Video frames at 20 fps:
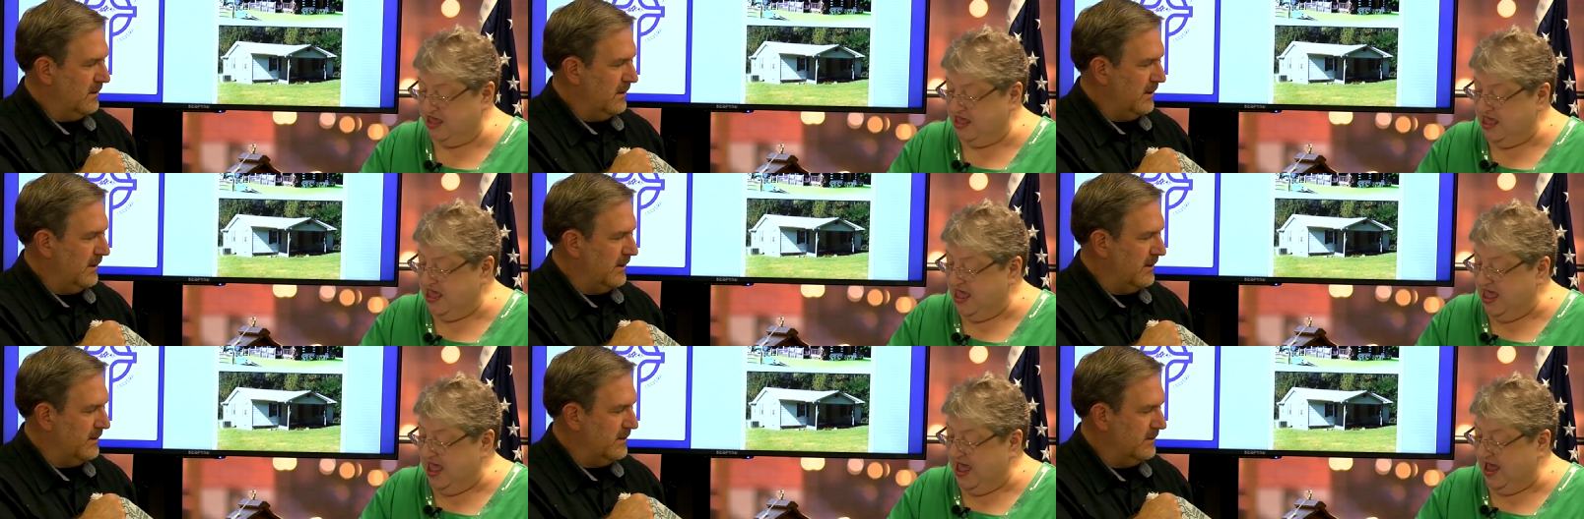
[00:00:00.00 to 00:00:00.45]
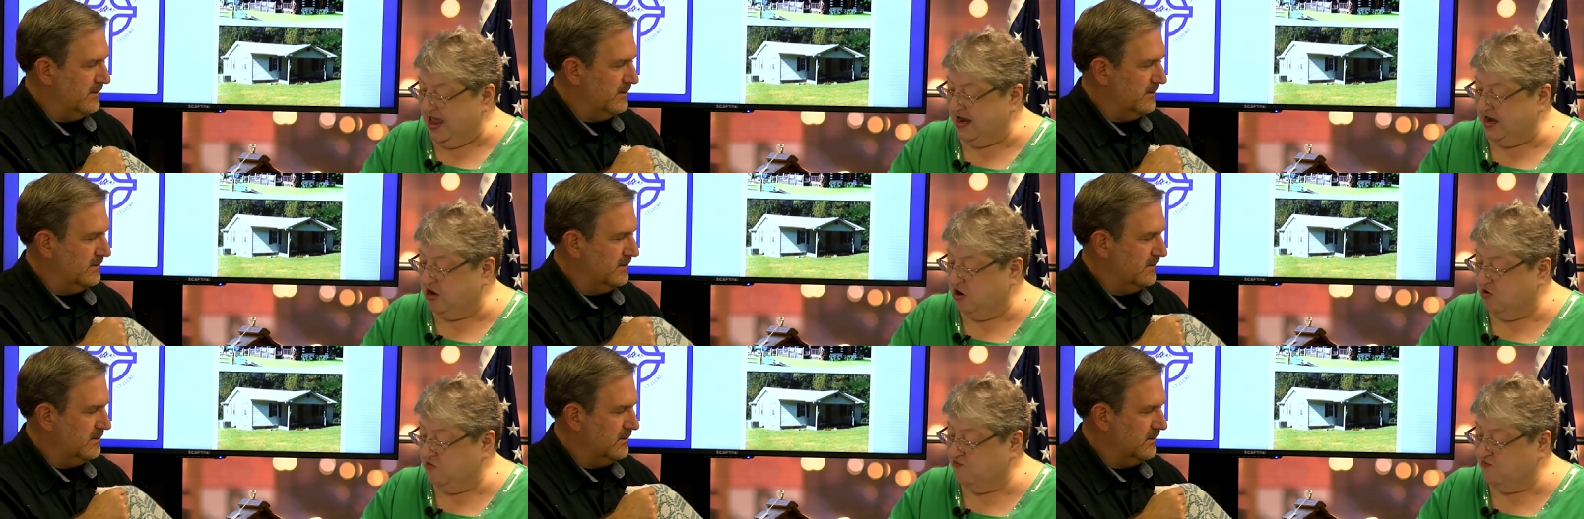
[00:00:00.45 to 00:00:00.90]
Speaker 1: Uh -huh.
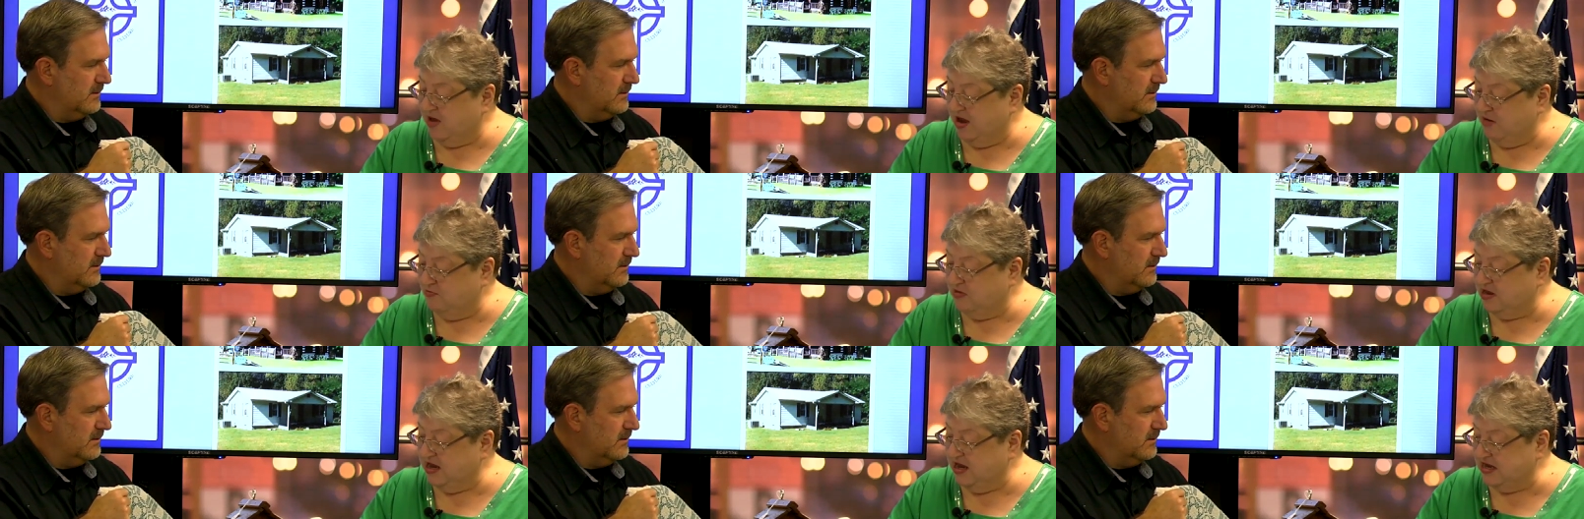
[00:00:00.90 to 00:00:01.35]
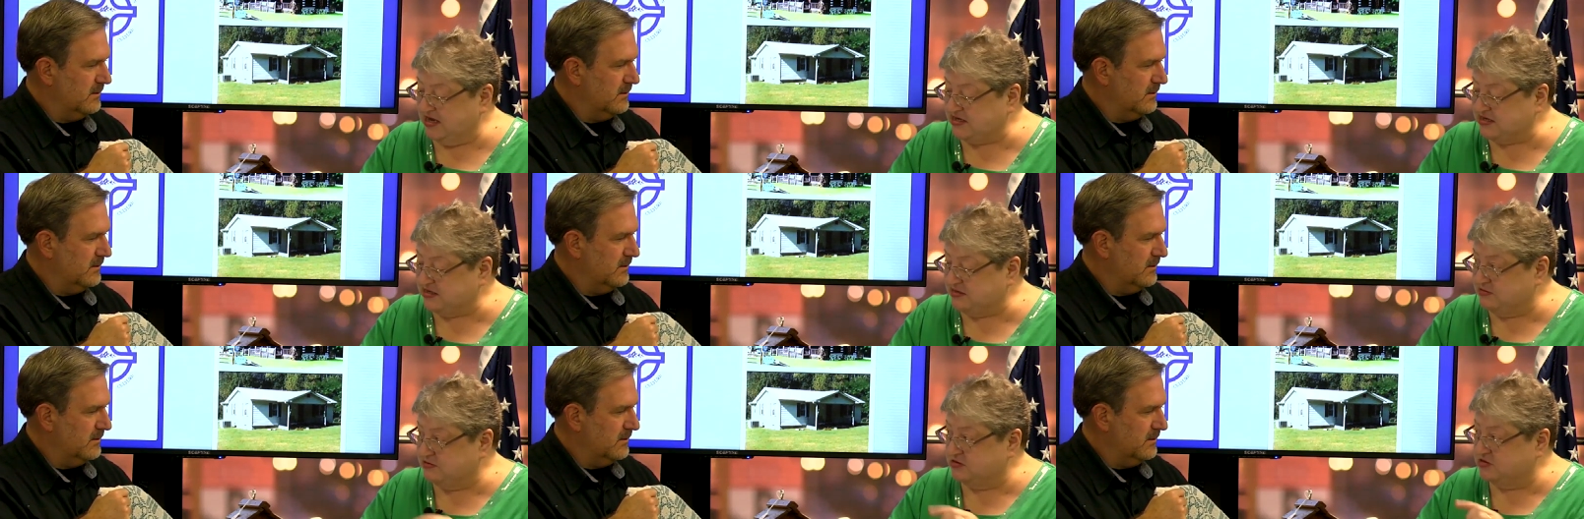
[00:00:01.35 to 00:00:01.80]
And her family
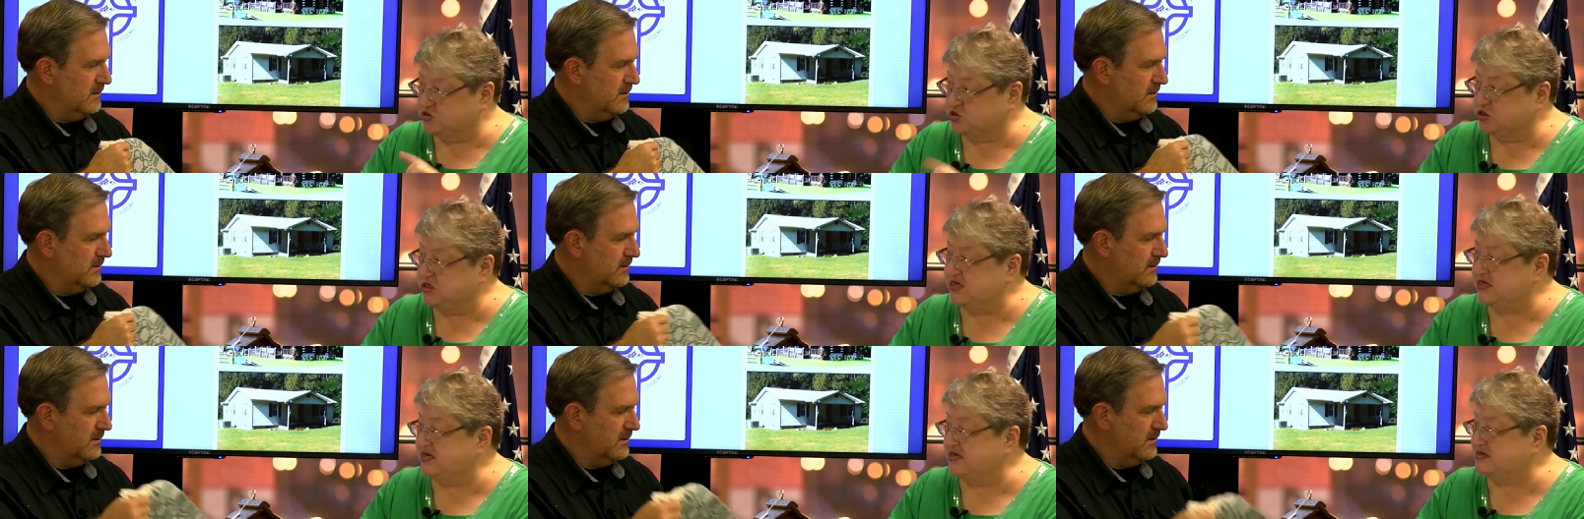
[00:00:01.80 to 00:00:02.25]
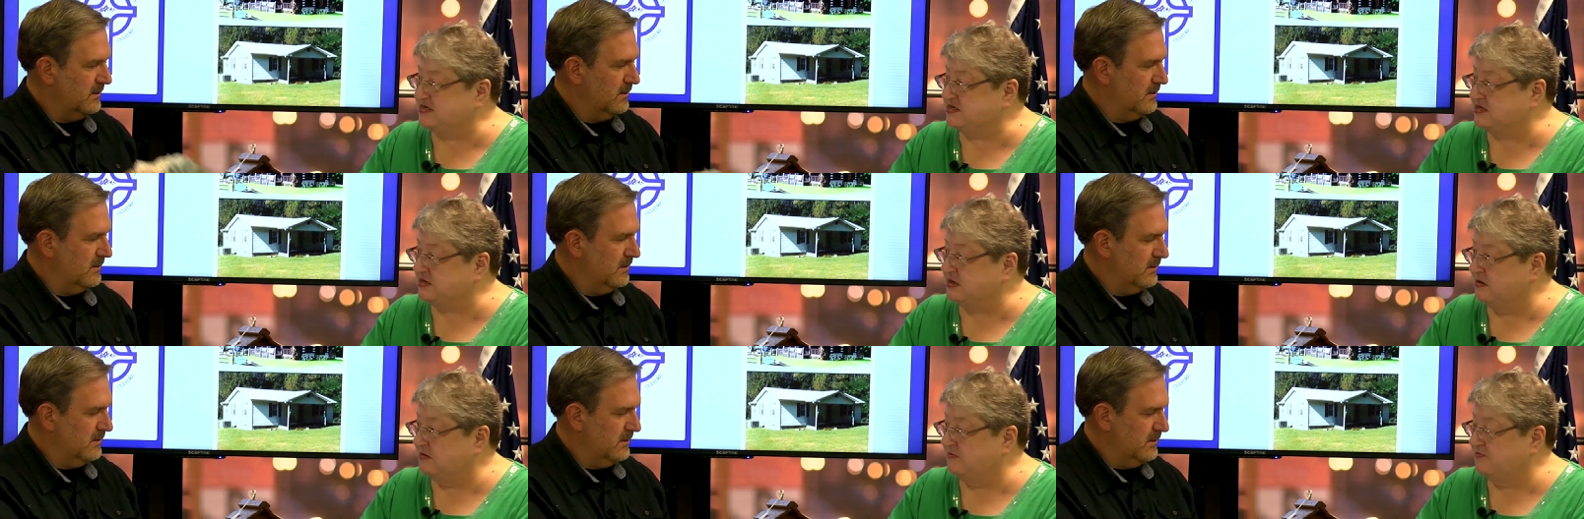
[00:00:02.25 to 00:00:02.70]
has she
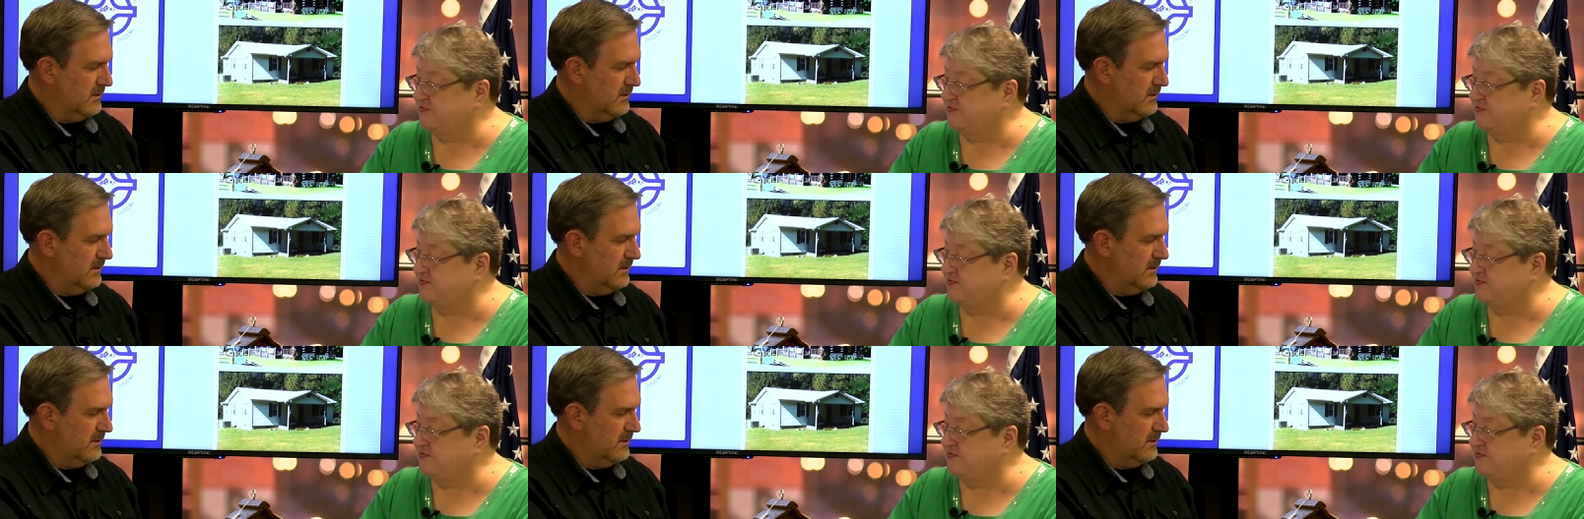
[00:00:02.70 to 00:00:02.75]
is